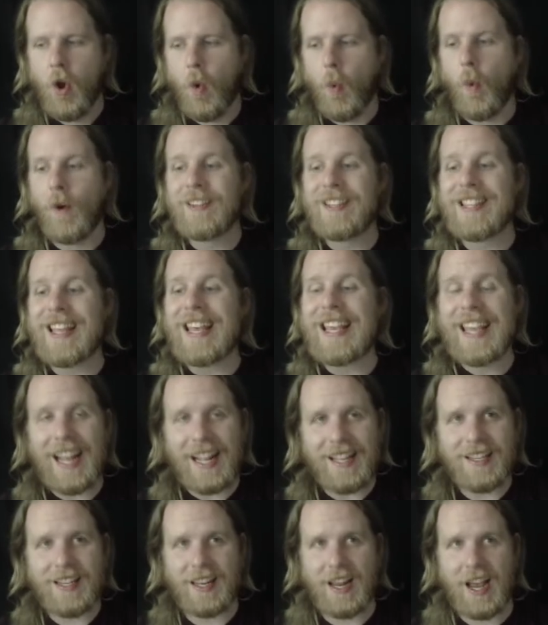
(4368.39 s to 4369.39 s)
Once they
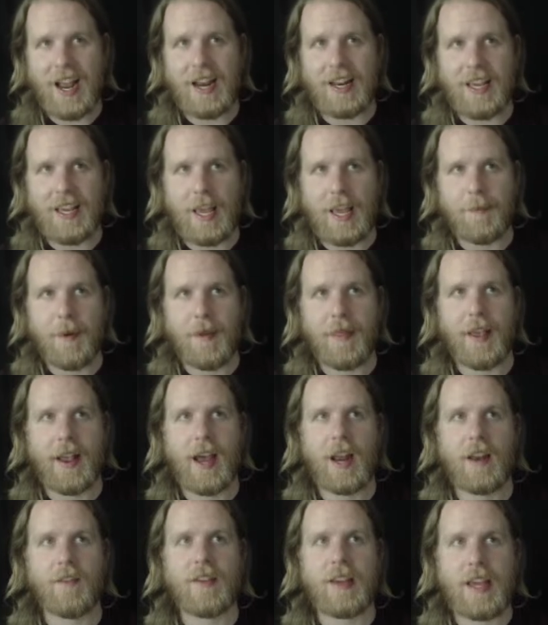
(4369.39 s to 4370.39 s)
get to Nightkeep and they
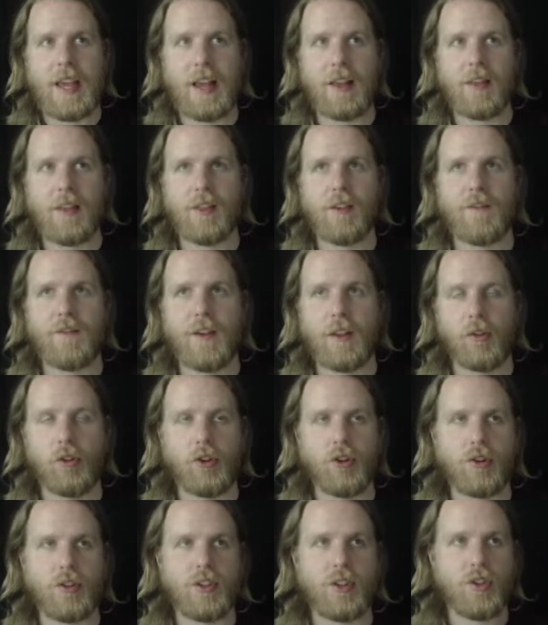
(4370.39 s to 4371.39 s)
kind of get the
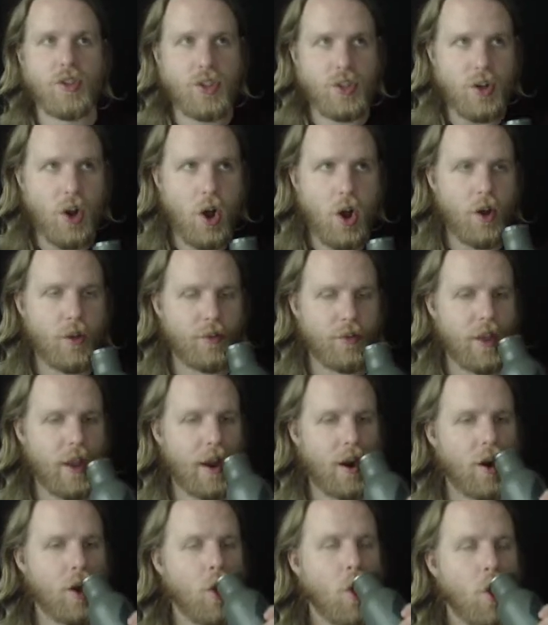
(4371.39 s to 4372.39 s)
villagers installed
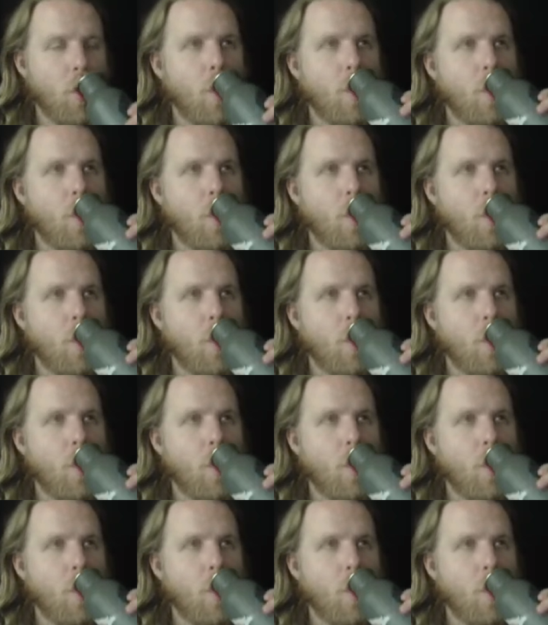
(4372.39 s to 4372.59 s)
there,